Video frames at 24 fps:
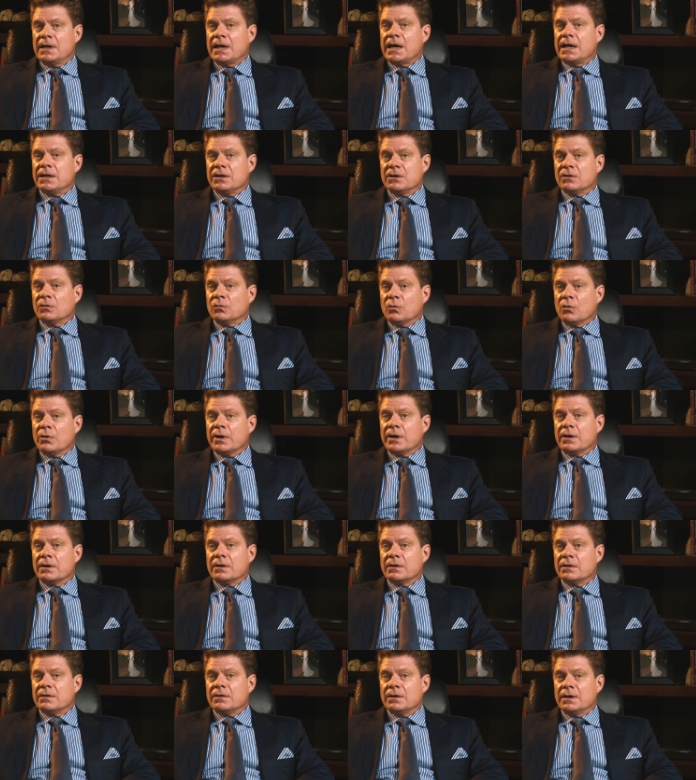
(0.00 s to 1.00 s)
And your
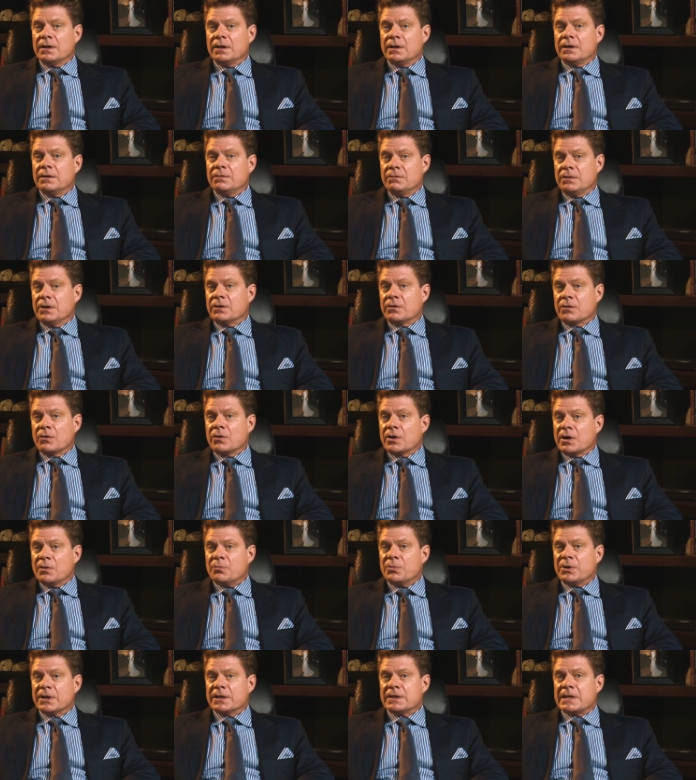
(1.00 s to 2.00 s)
lawyer, they're going
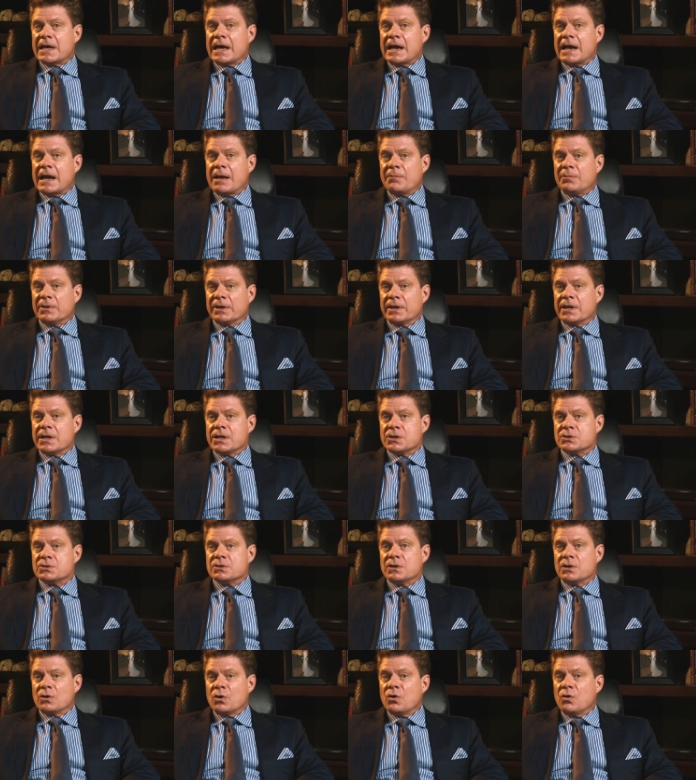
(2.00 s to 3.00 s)
to bring that
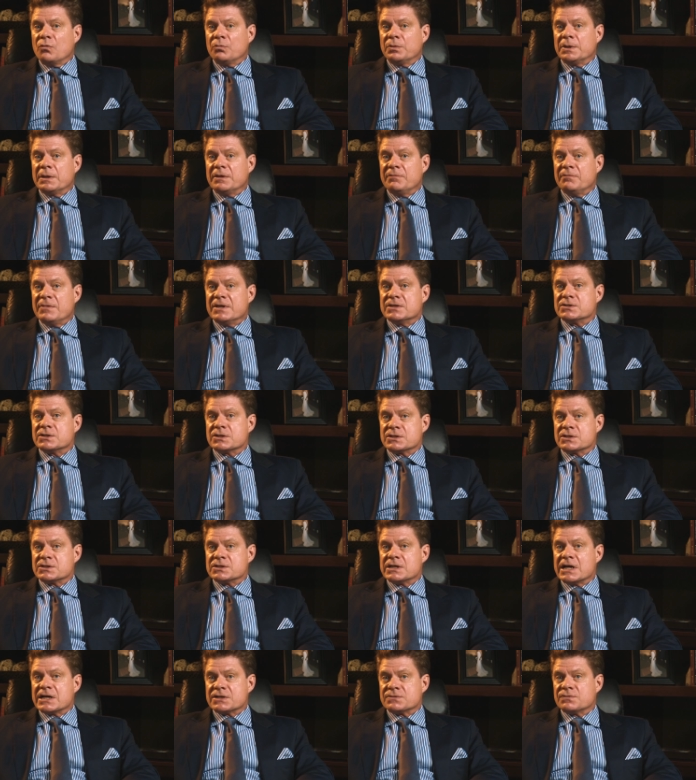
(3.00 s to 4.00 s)
application and hopefully be
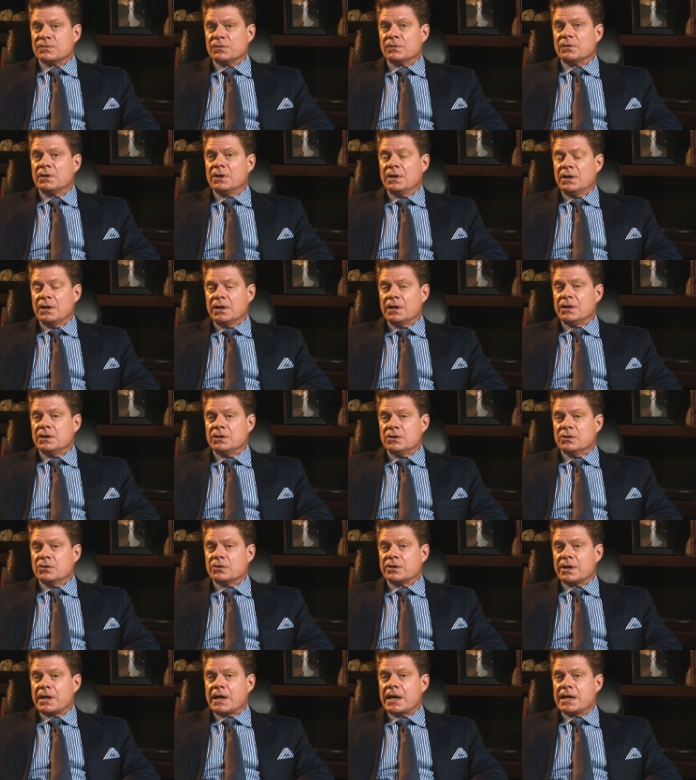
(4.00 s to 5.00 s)
successful in
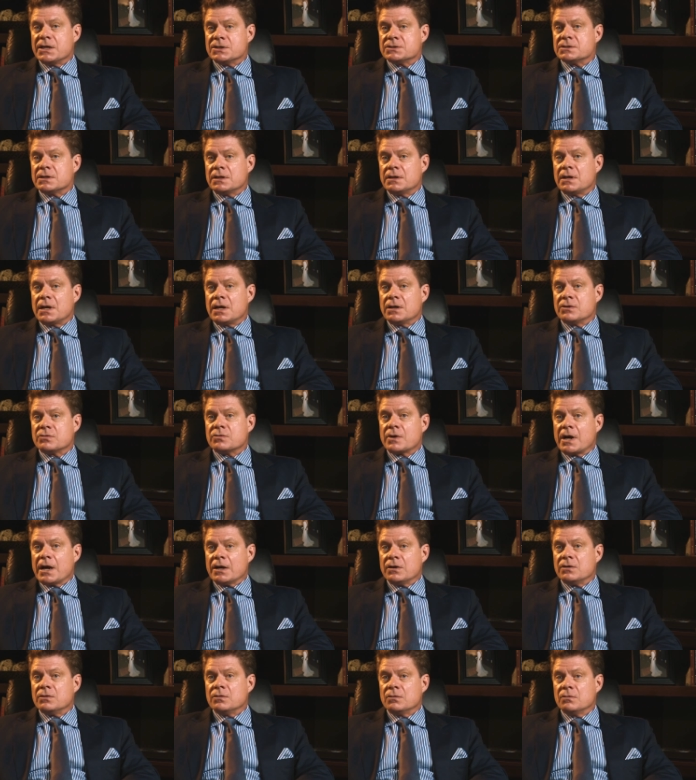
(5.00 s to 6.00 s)
your case and
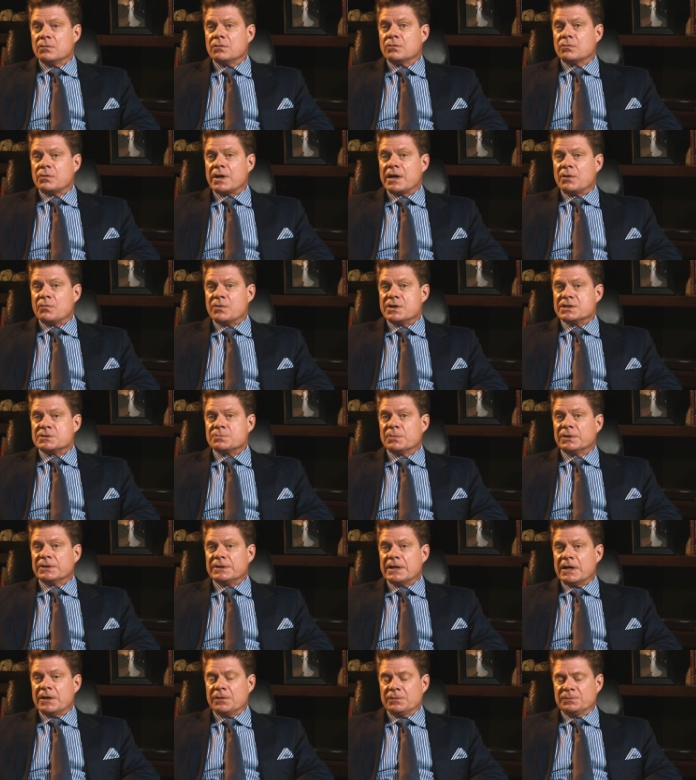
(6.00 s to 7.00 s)
trying to create
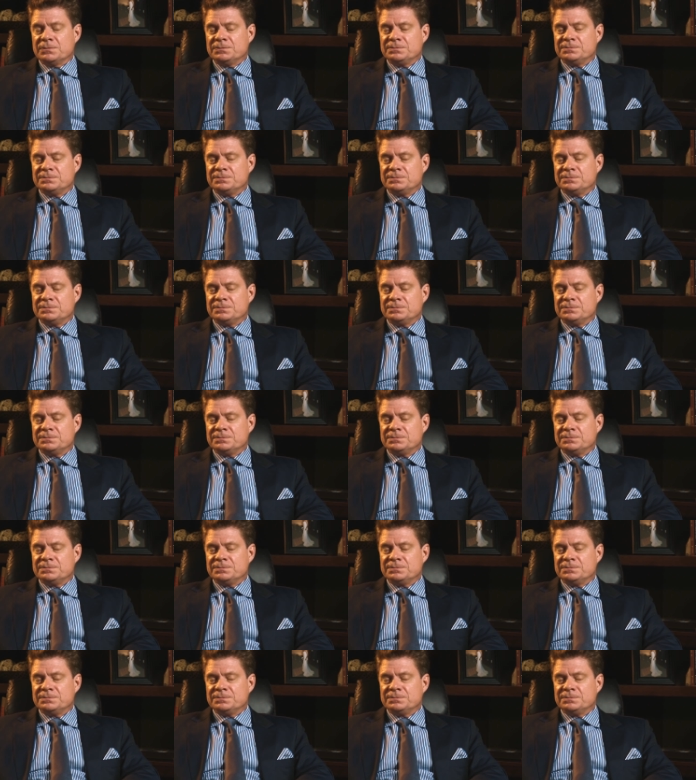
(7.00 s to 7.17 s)
reasonable doubt.